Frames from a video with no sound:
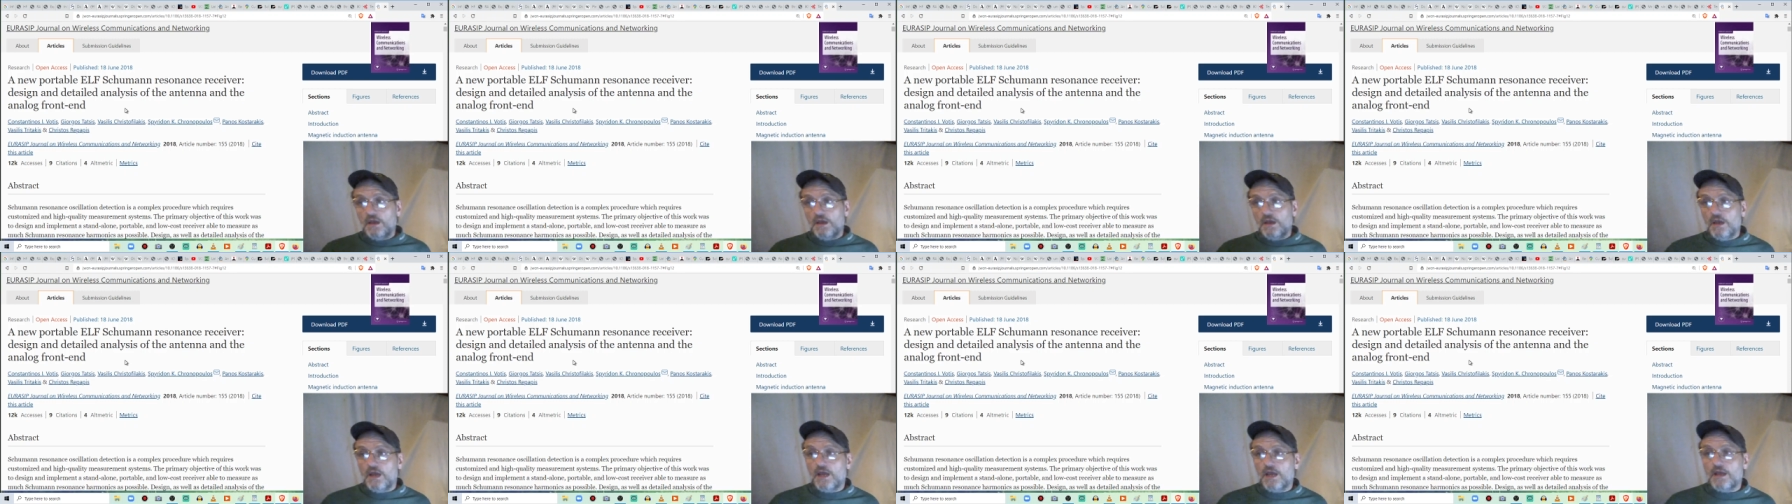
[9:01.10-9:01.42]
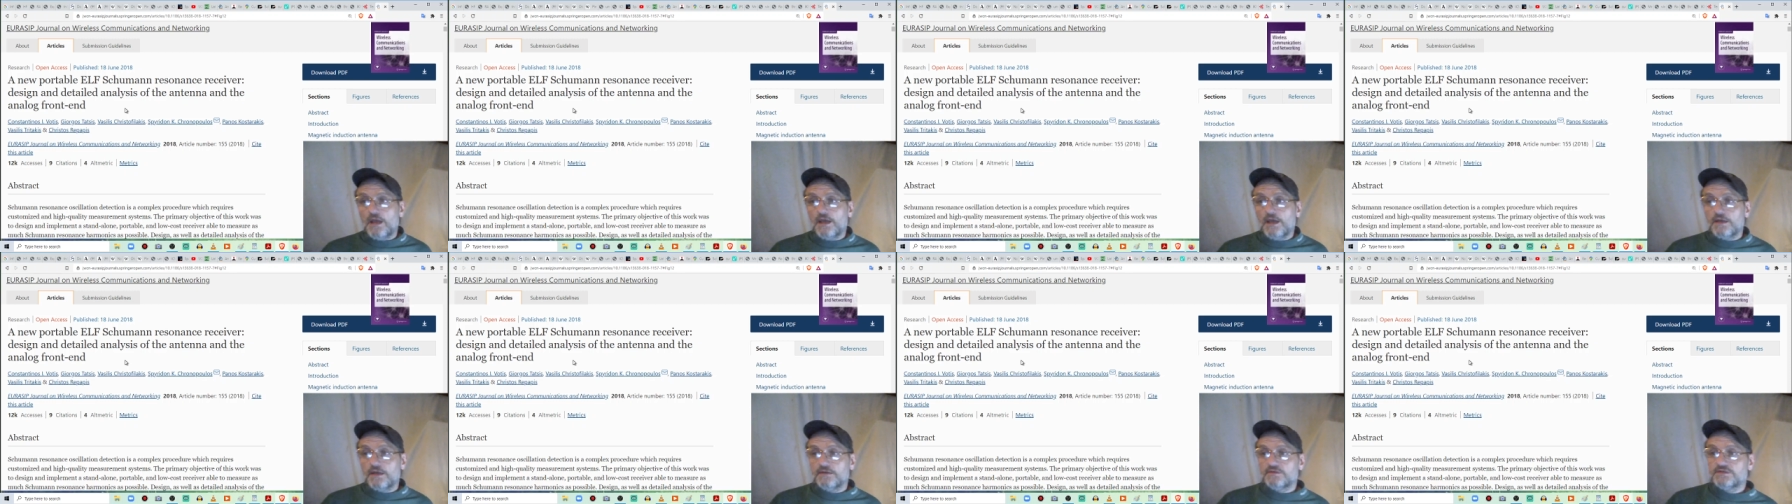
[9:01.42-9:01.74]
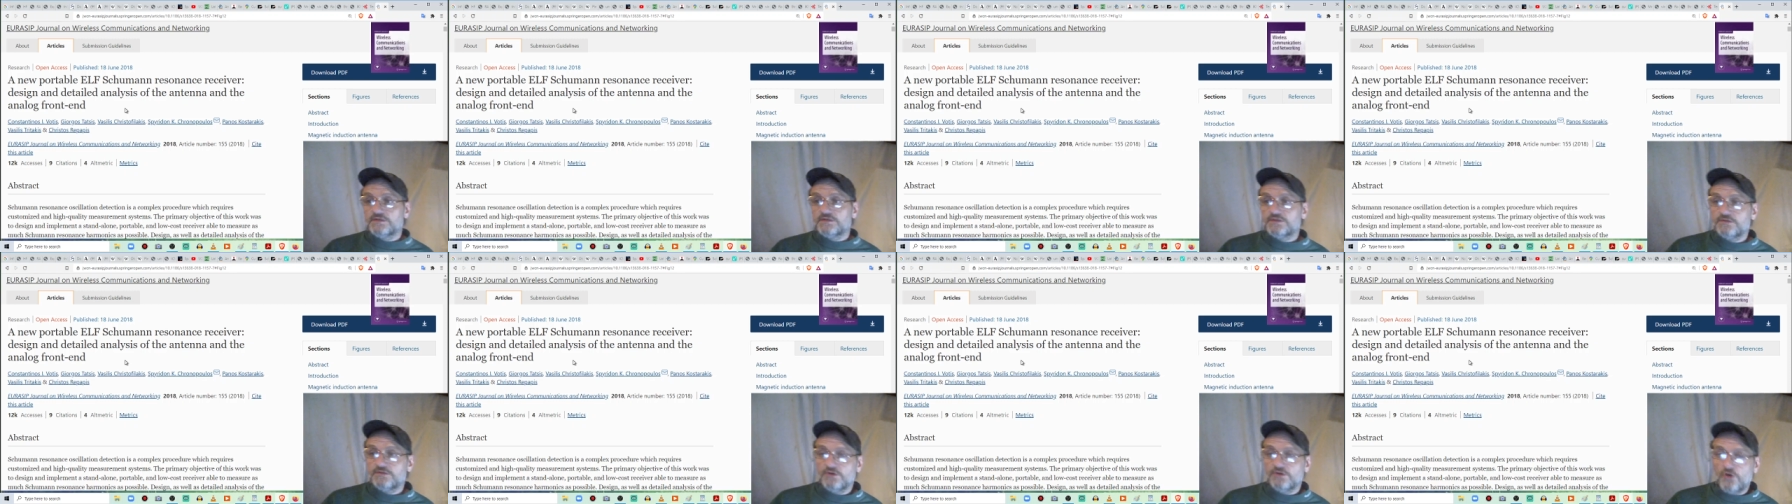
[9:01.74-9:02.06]

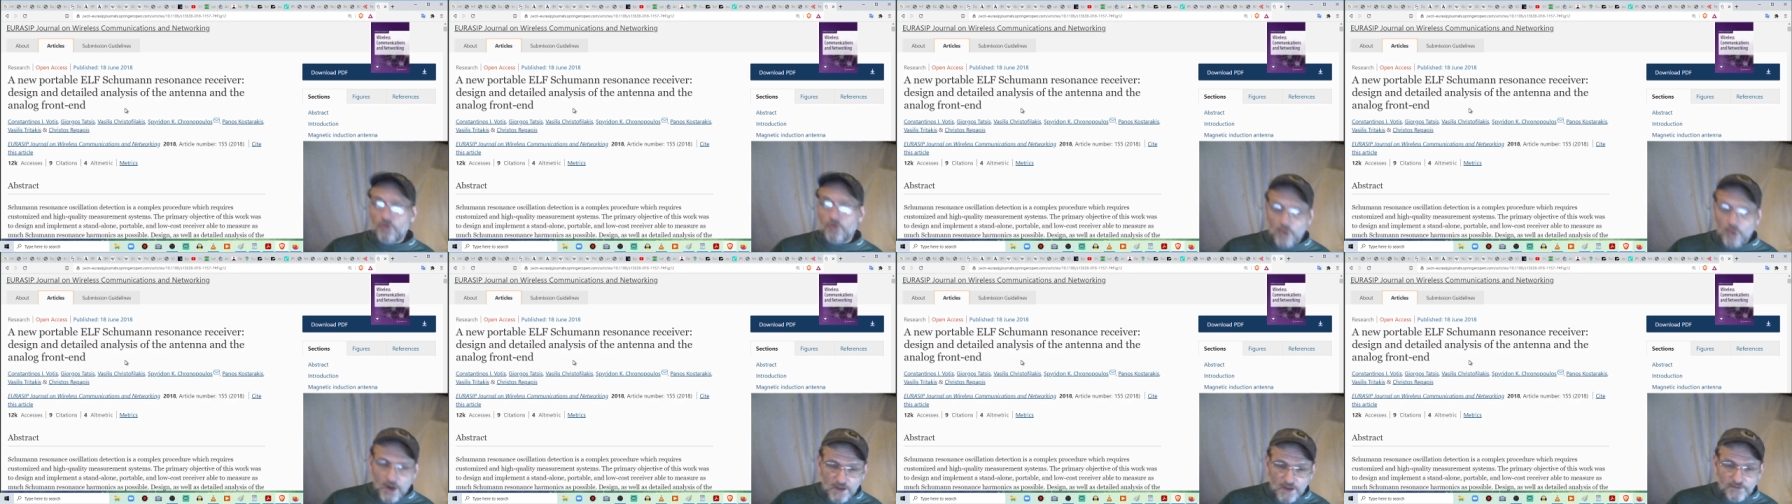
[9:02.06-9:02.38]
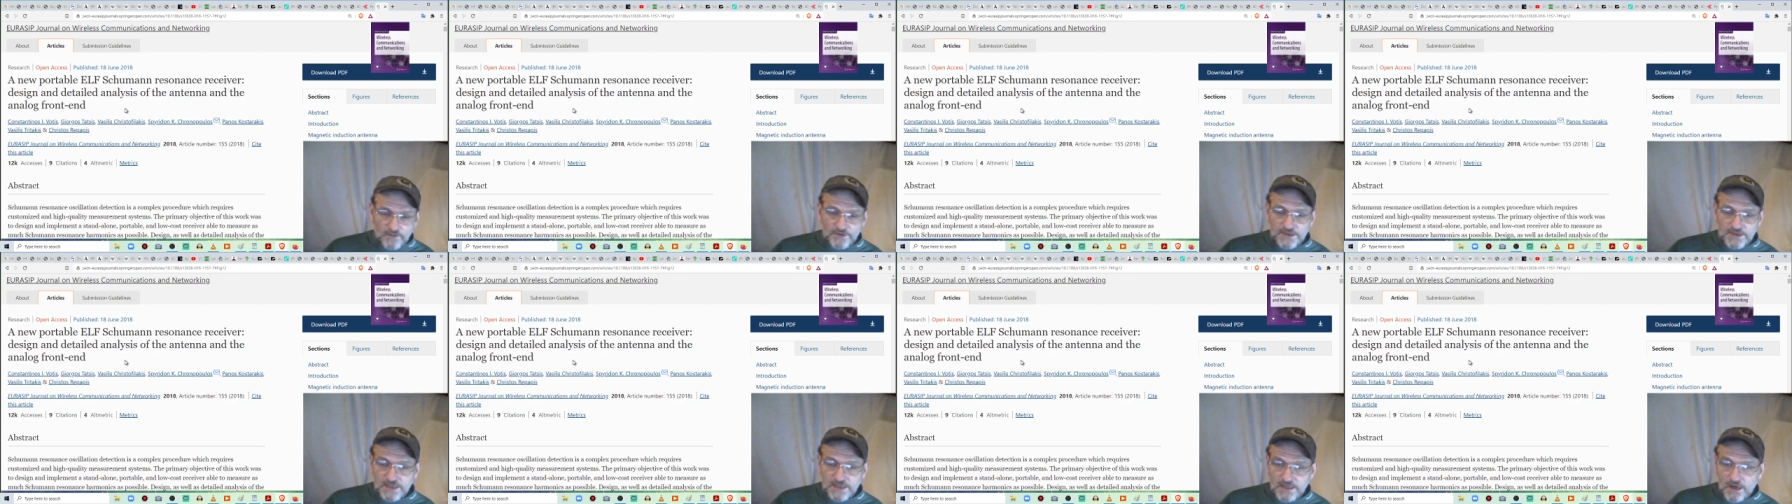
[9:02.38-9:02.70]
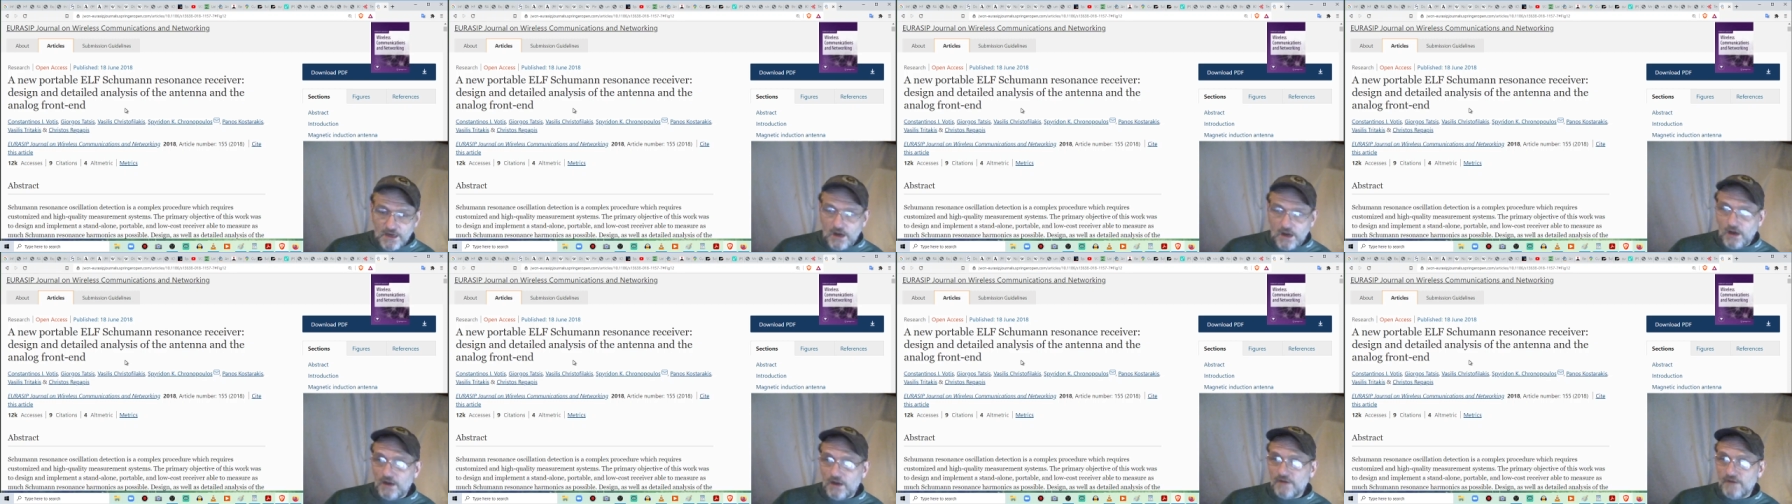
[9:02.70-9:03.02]
And the quality
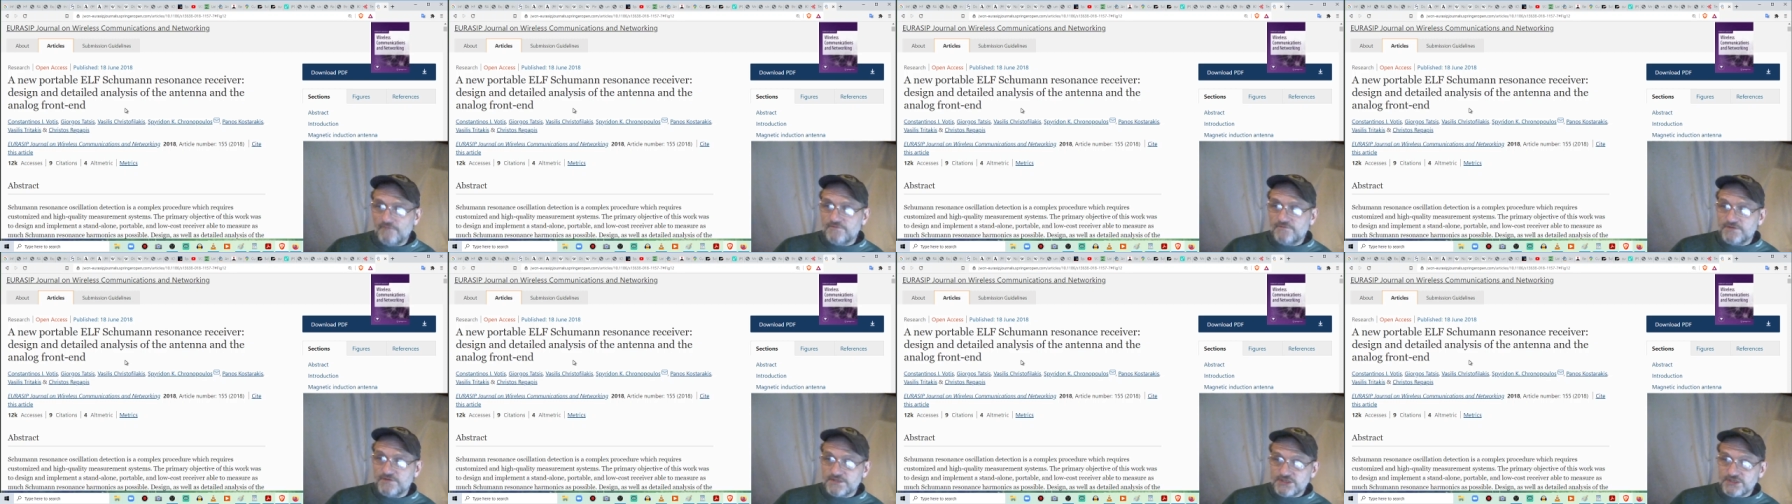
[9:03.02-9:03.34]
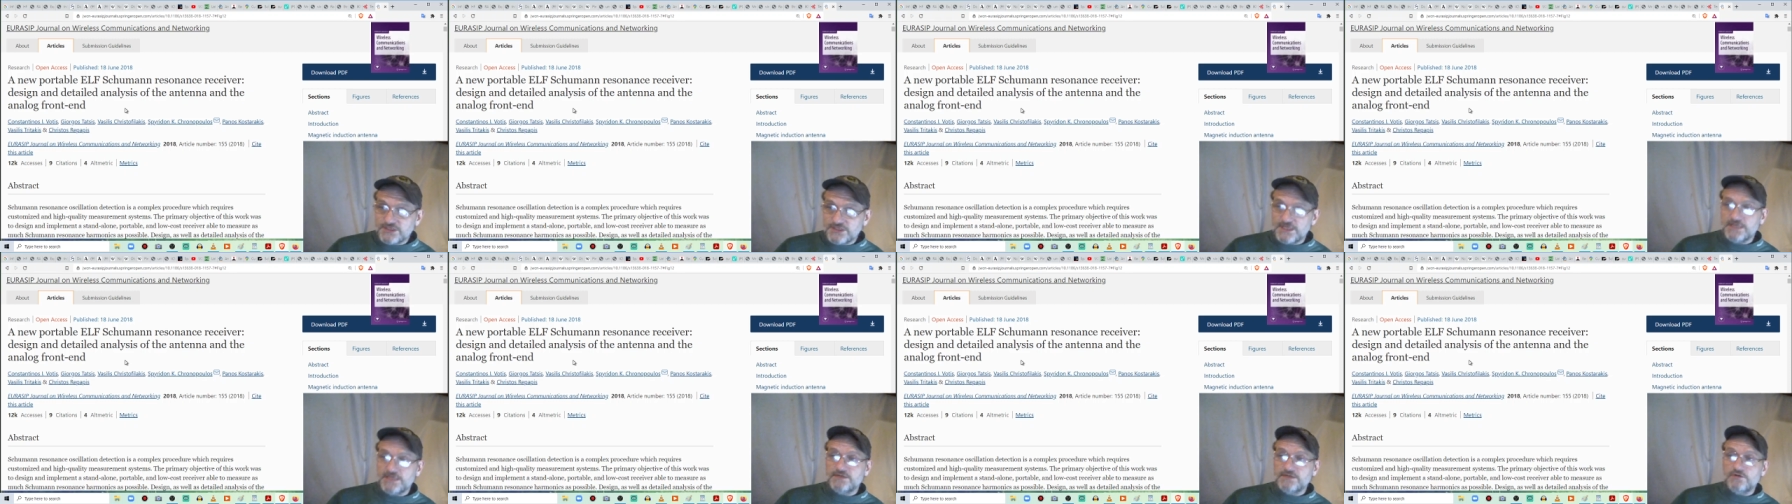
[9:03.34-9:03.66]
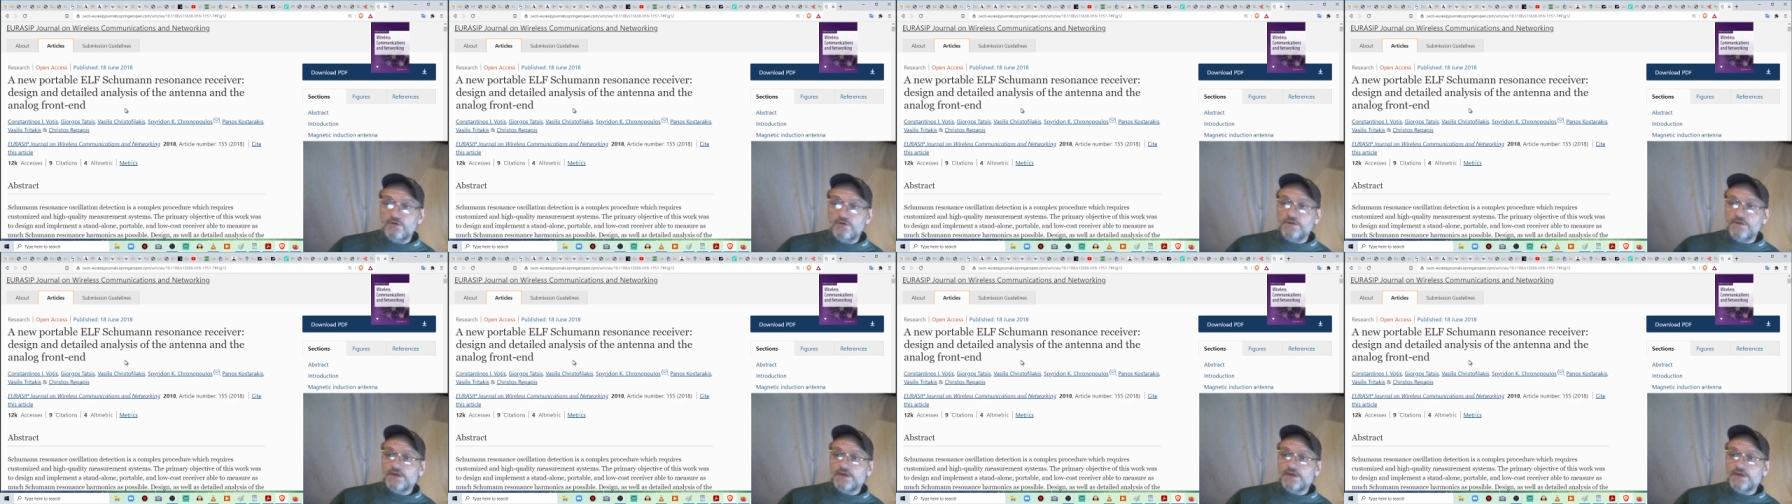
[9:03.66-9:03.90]
of the signal that